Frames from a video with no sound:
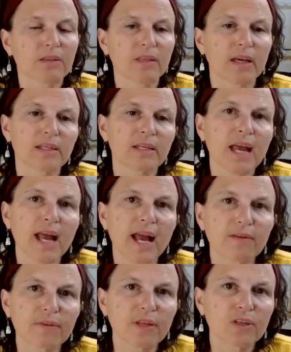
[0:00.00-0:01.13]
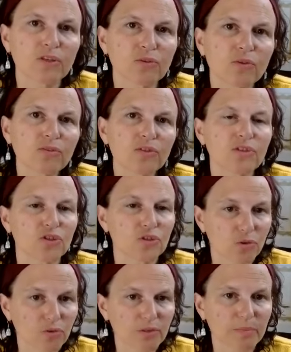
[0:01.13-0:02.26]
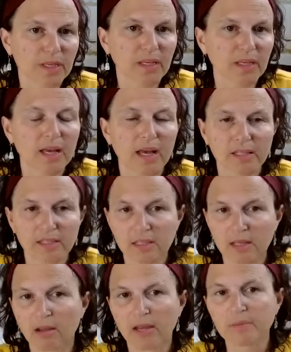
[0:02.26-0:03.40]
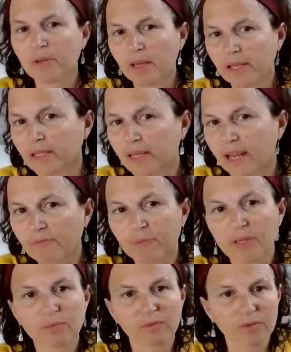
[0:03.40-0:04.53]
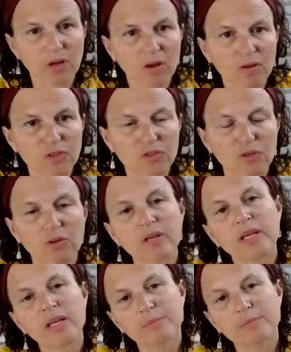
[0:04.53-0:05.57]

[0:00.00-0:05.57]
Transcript: that have not just shocked me at the time and left me with aftershock,